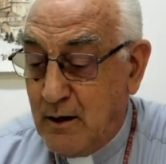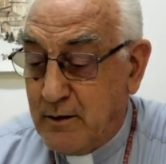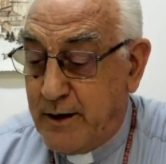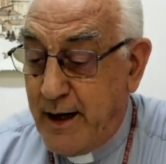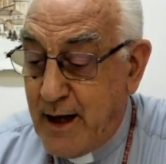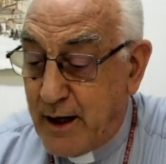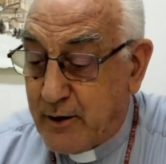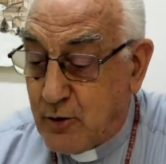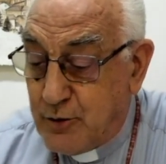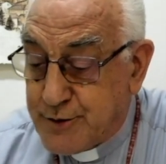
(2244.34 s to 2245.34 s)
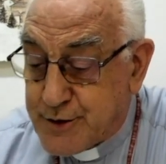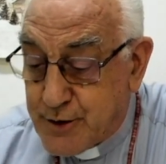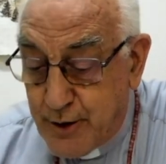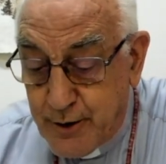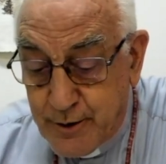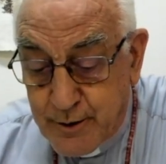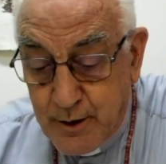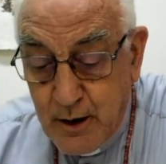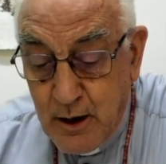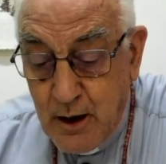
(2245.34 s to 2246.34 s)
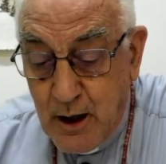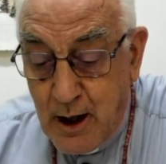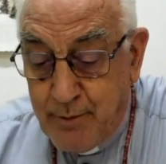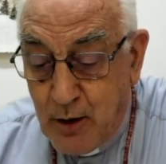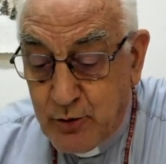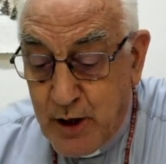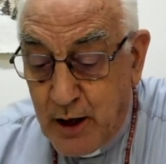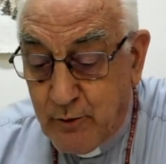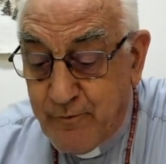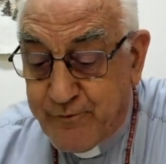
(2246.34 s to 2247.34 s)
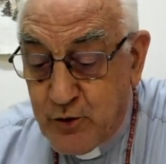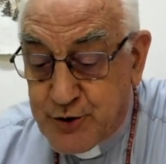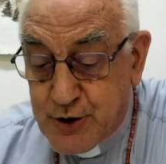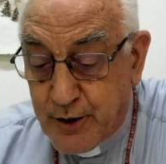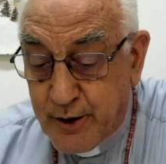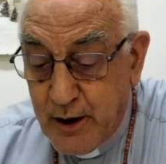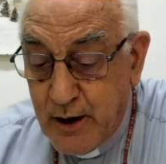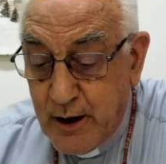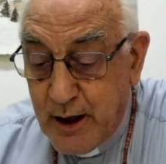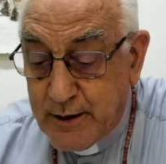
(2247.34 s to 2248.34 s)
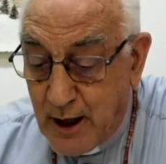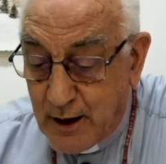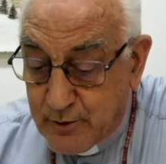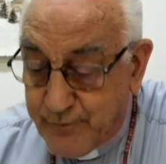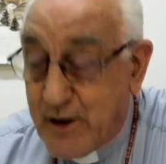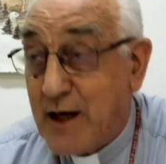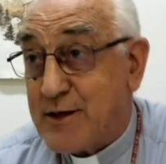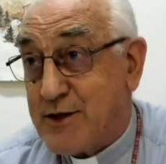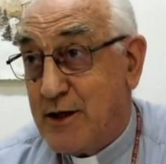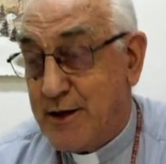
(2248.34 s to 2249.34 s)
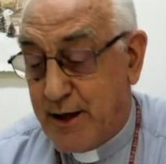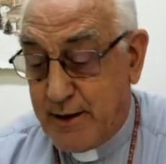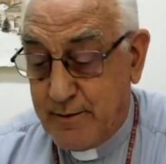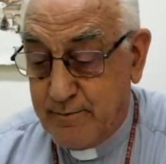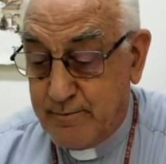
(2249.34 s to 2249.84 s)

They are concerned about their own future and that of their children.